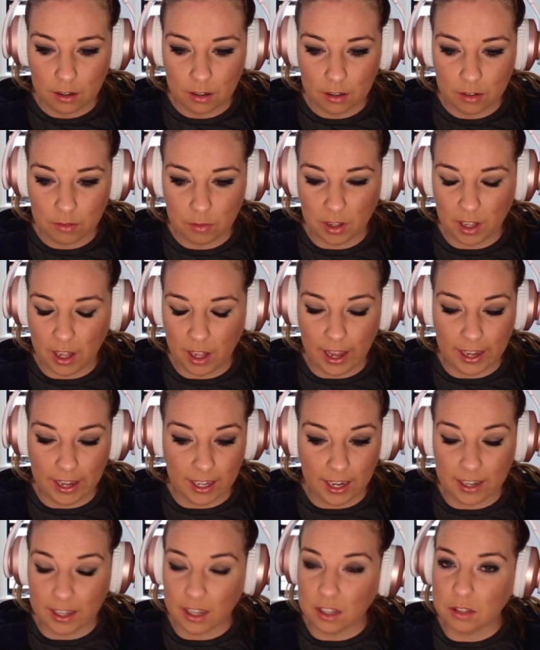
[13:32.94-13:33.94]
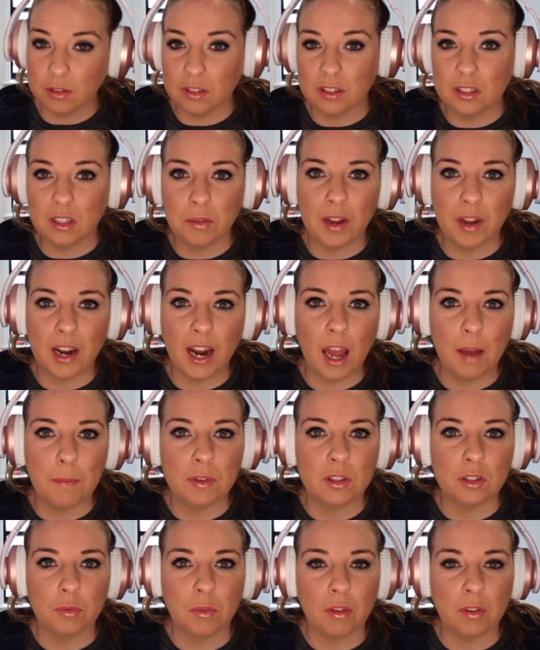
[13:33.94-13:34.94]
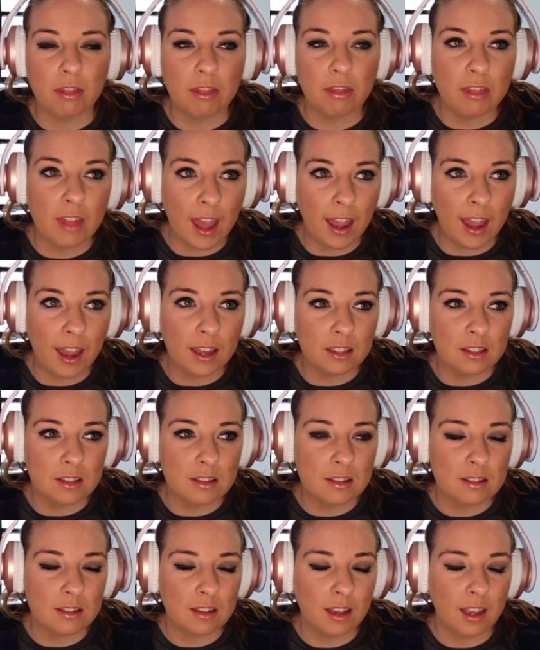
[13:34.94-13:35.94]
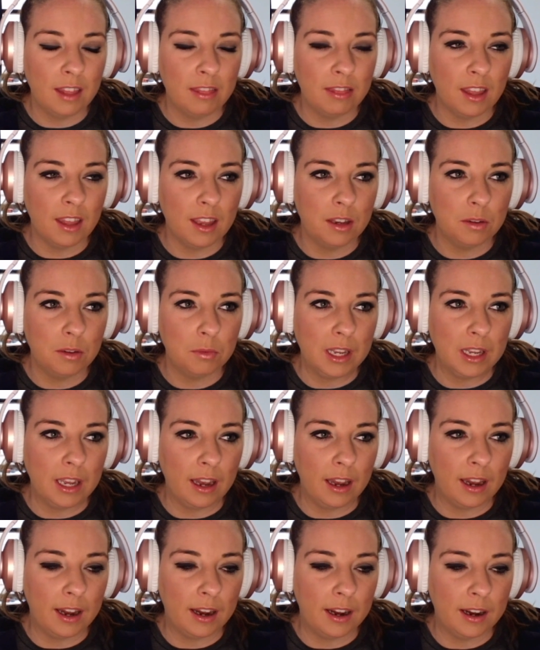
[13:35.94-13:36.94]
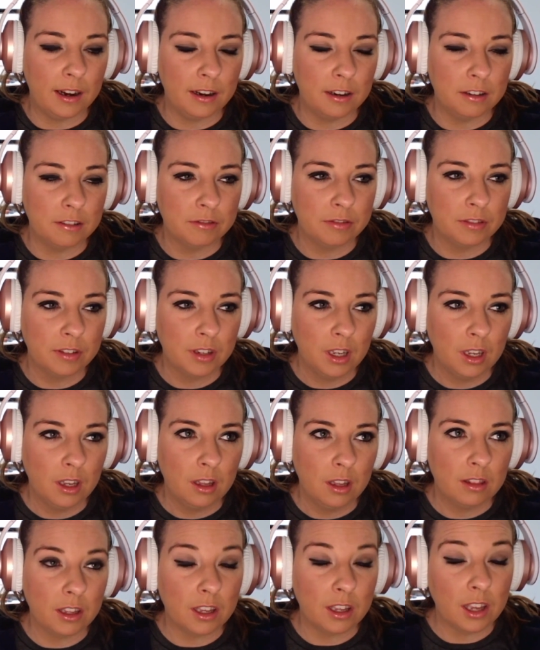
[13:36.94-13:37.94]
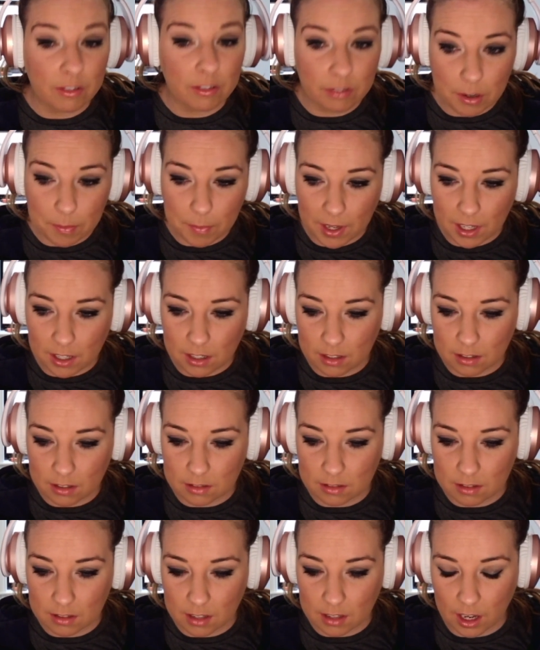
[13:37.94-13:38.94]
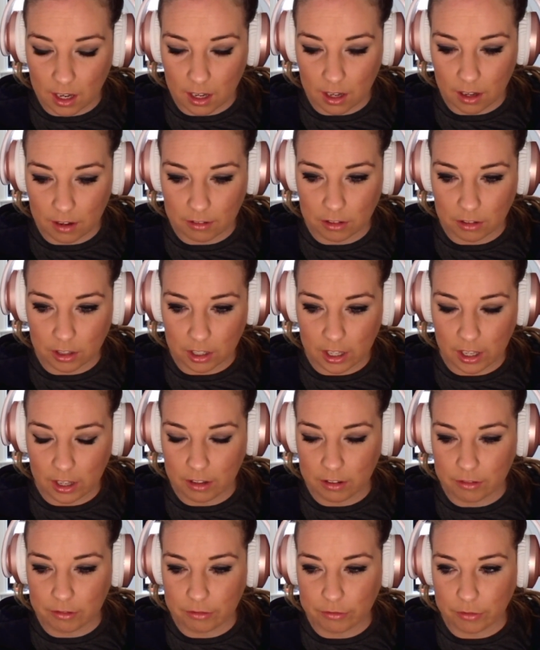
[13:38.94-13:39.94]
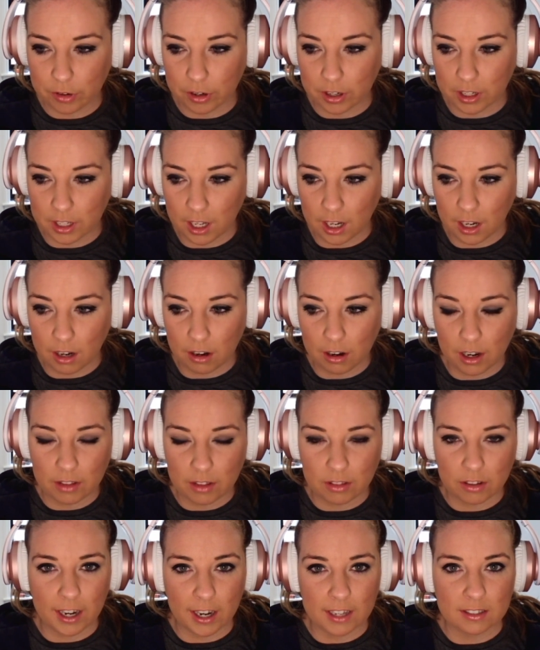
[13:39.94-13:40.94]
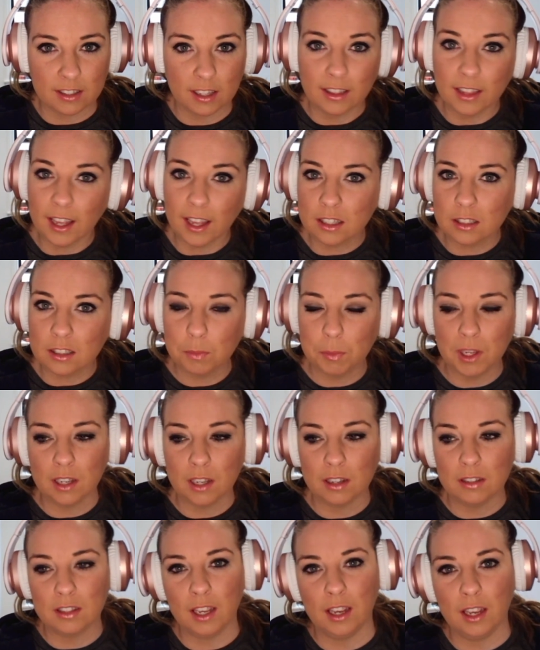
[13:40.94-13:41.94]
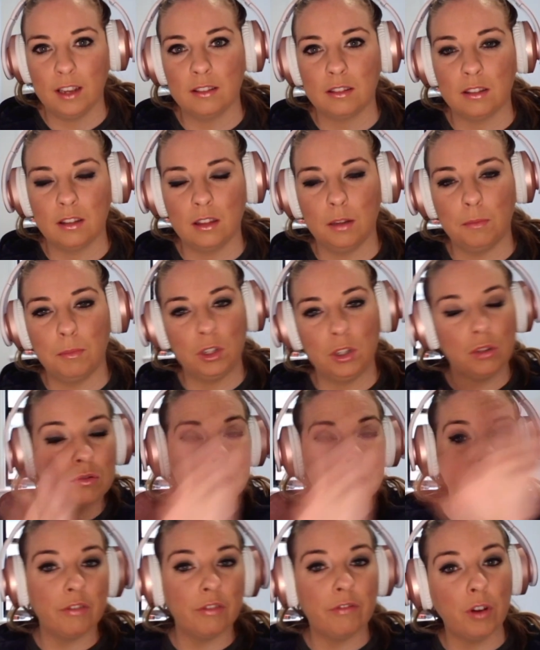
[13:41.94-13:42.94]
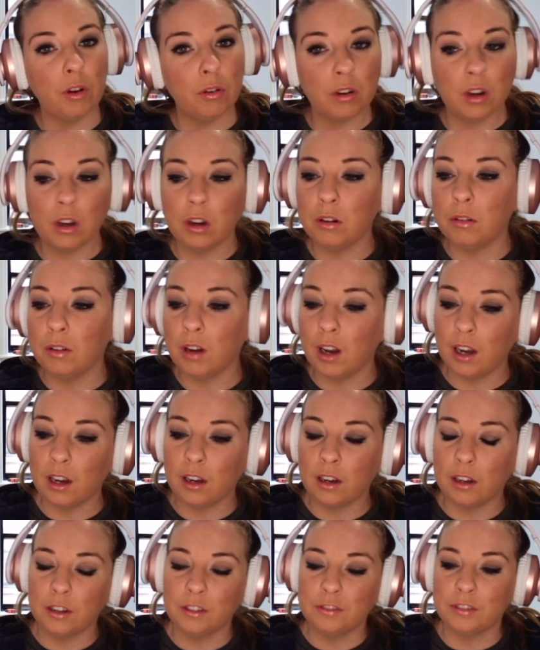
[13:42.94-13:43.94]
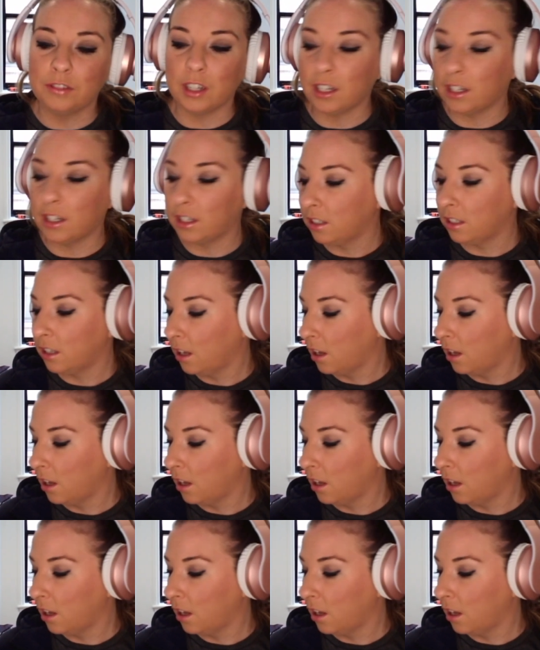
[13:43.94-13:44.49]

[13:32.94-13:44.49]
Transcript: well, I, I guess we'll see what happens with that. And then we have the government is uh, looking for Kara, and they're asking Lex because he has the Medusa photo of. Uh,